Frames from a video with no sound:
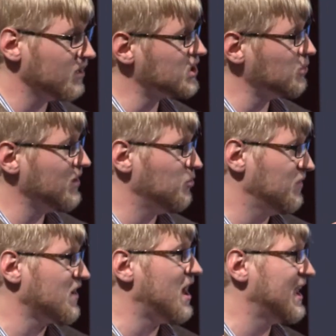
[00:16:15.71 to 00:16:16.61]
So
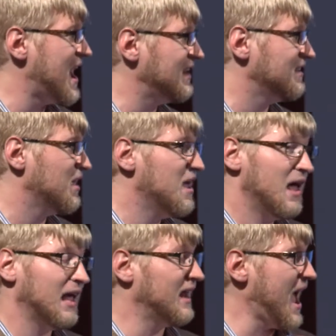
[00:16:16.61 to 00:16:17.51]
we've gone ahead
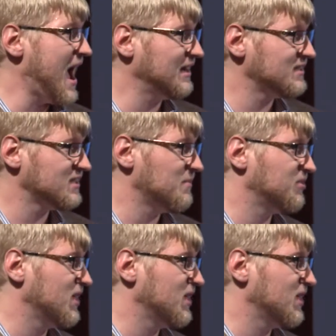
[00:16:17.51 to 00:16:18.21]
and added some